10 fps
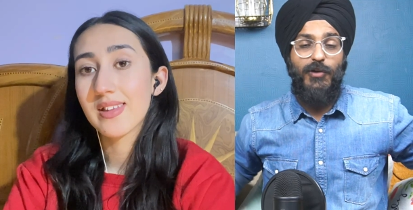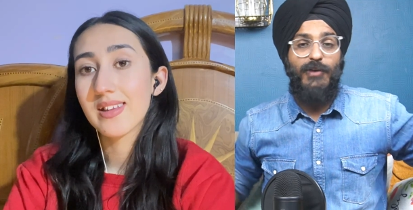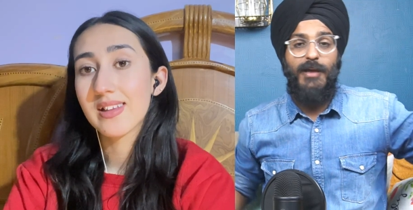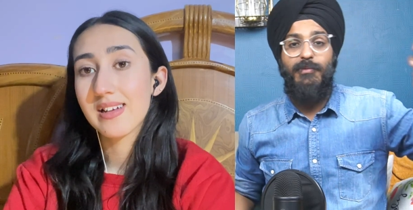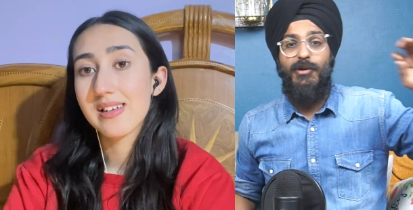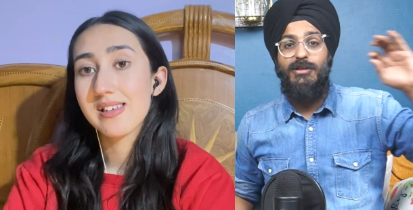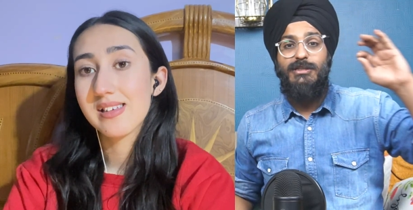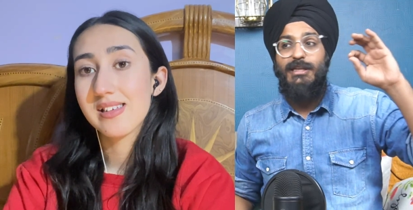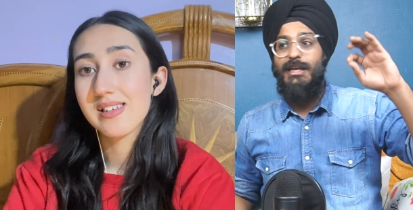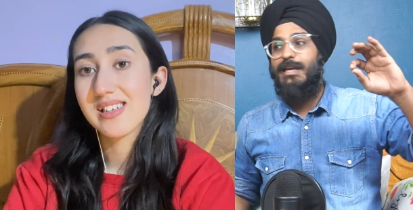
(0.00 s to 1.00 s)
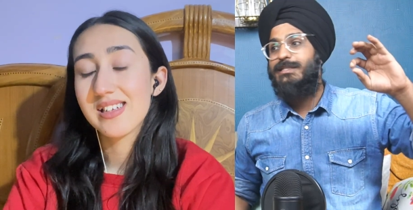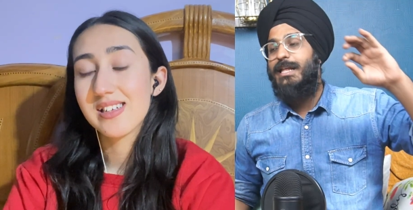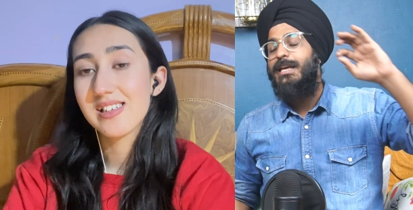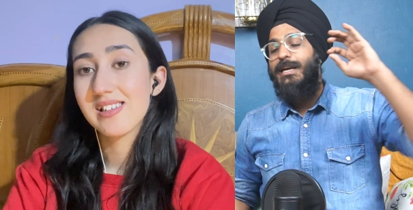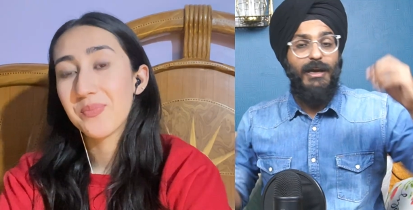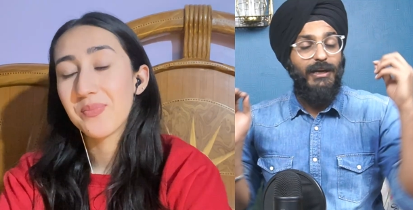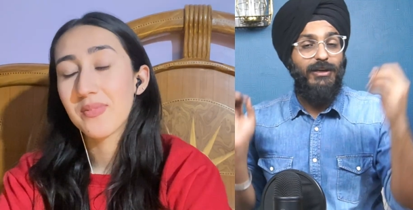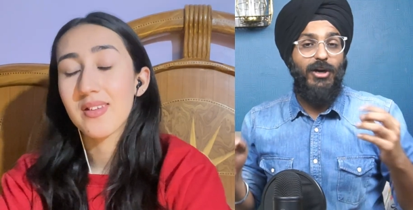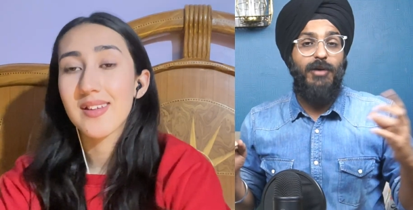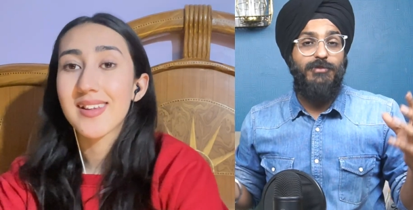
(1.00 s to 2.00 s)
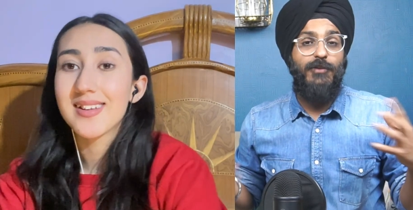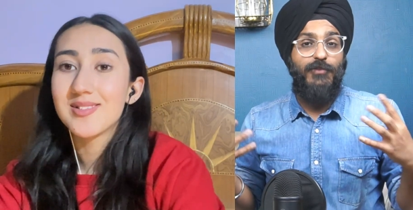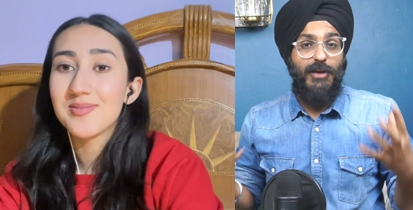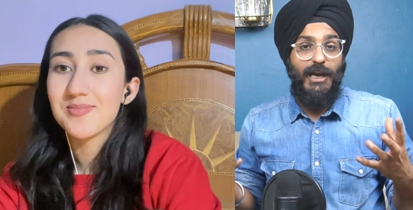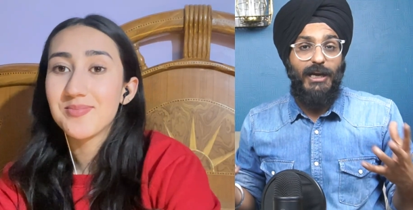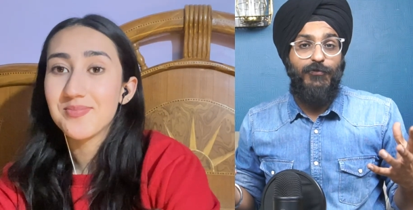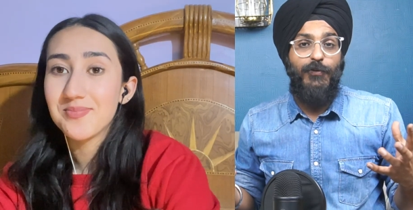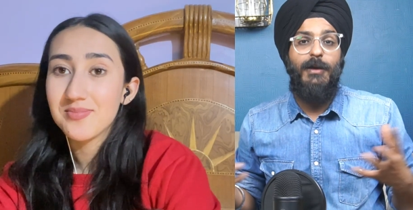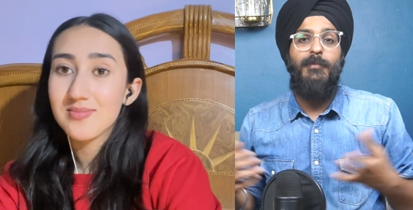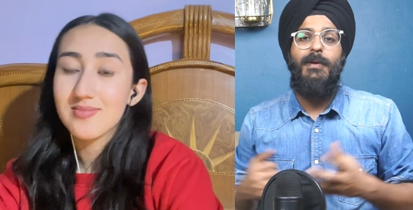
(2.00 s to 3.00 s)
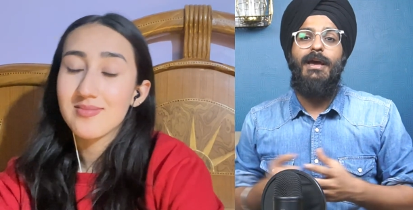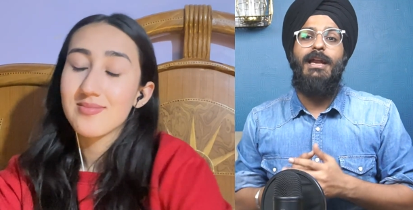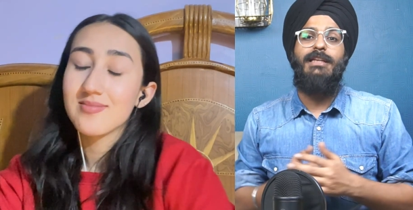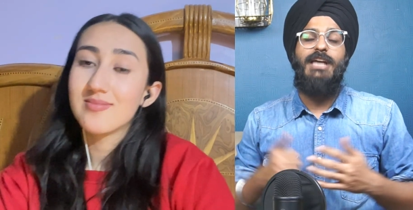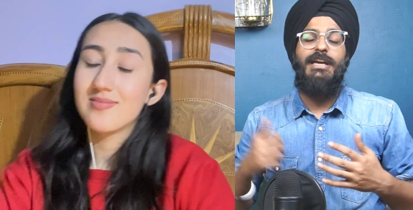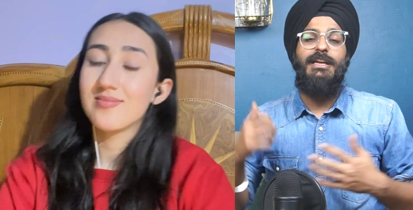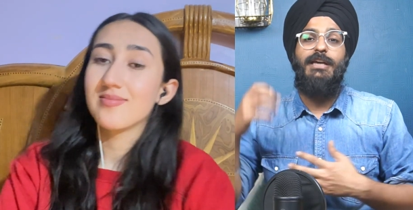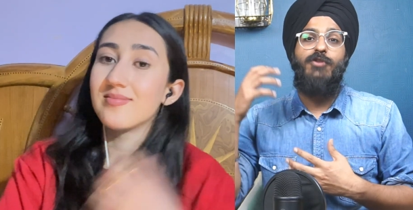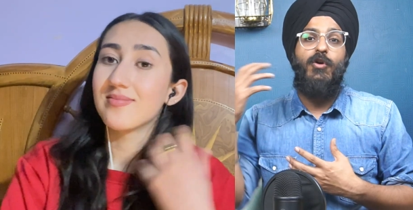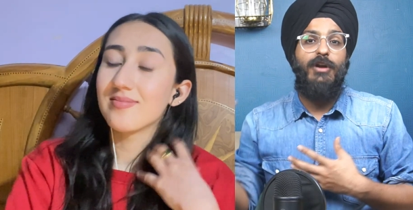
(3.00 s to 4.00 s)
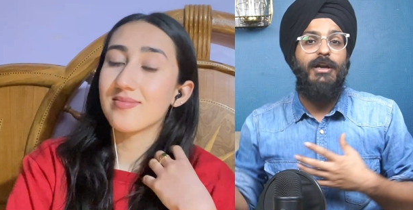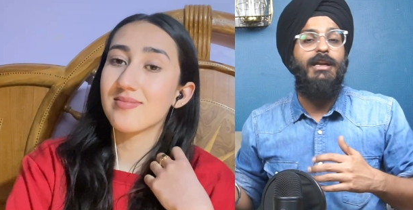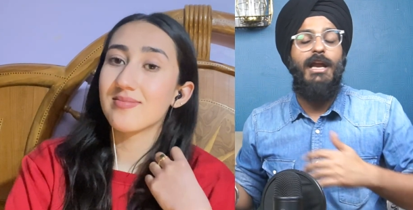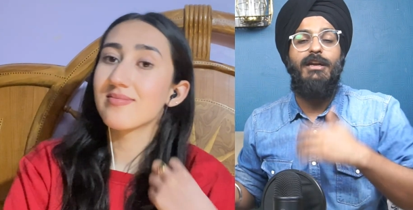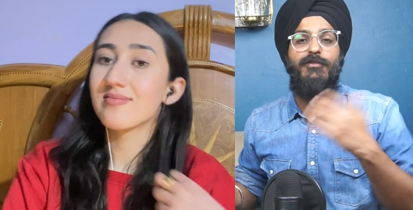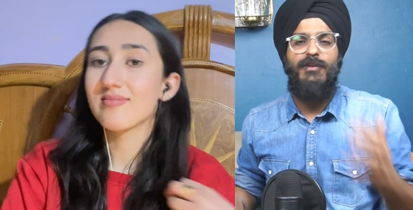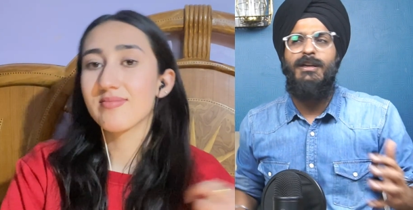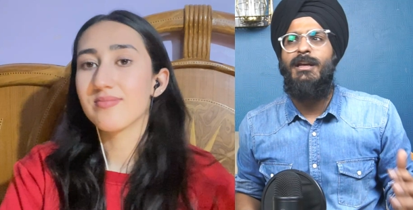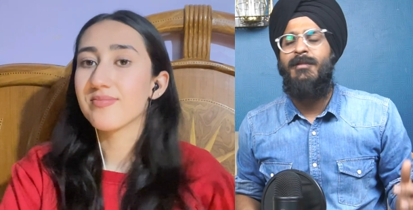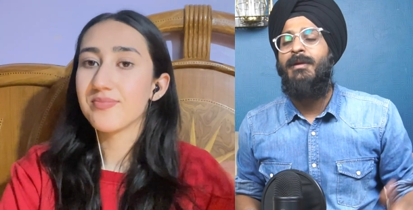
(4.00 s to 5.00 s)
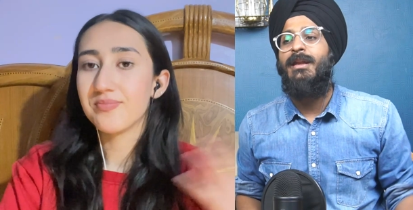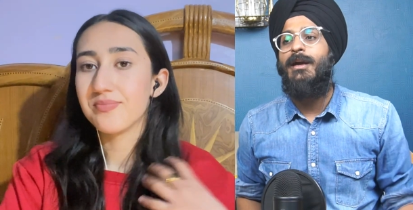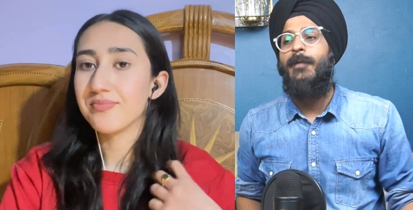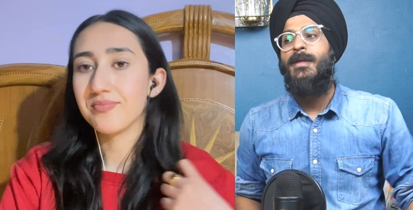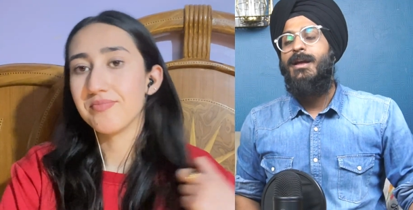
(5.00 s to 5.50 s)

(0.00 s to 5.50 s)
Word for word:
Speaker 1: of time. Because the thing is, like in terms of trade, if we compare, like China is already like defeating America.